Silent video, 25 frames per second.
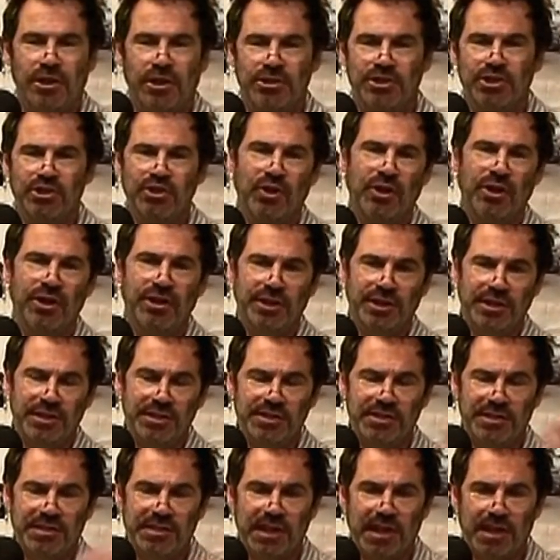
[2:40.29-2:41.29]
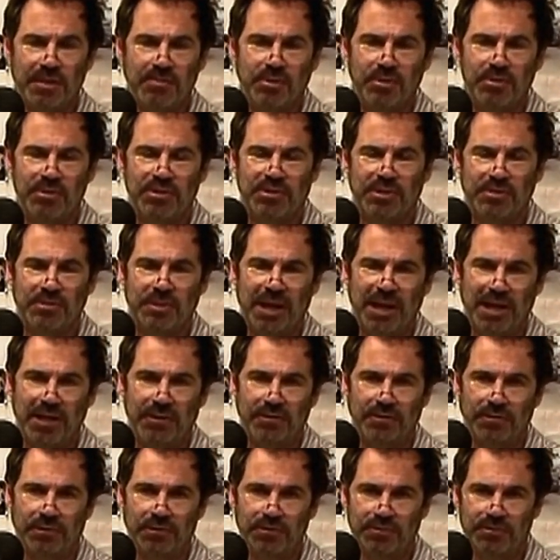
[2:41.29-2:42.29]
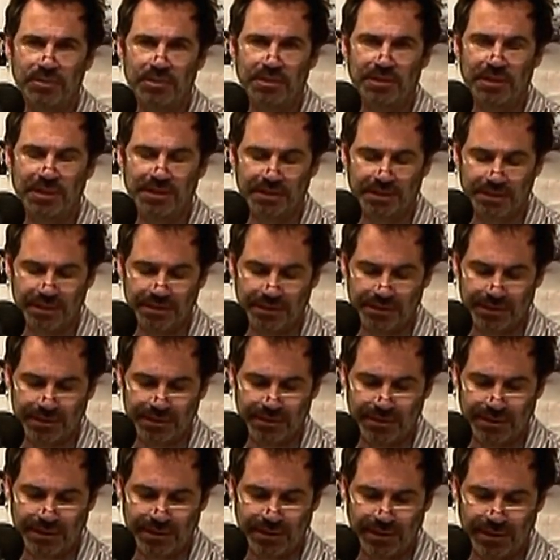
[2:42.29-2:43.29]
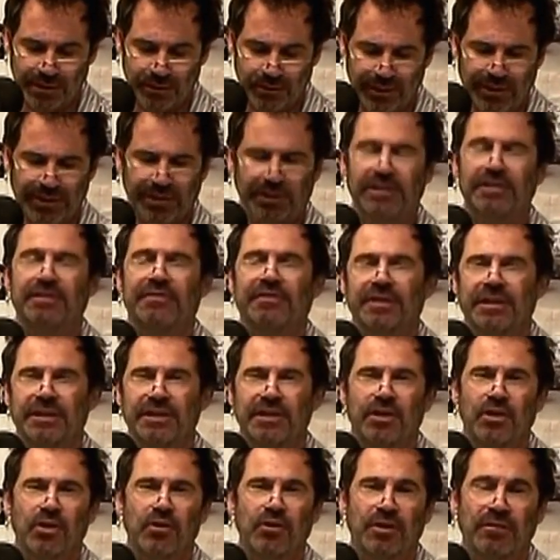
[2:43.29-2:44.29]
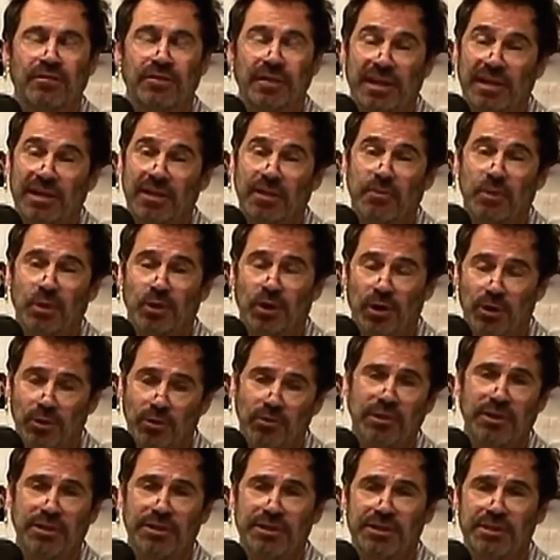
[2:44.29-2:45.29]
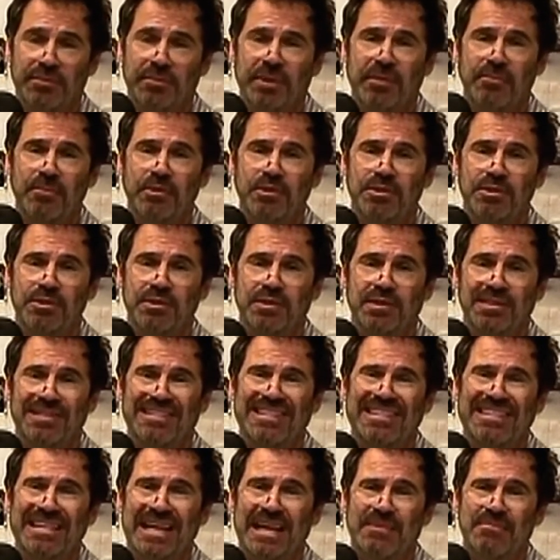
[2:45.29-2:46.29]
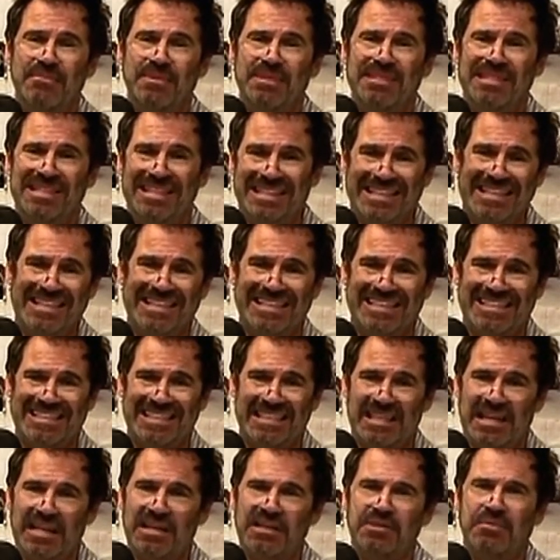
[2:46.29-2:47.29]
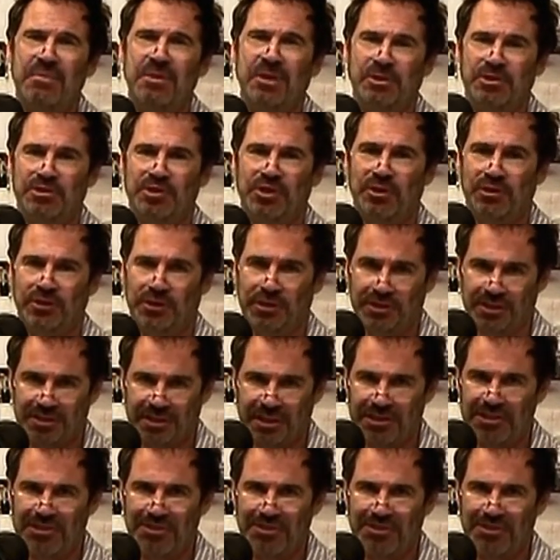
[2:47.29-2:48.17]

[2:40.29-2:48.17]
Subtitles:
Enjoy these samples of the Bathrobe Sessions, a weekly video available only to members of the DMZ, the Dennis Miller Zone on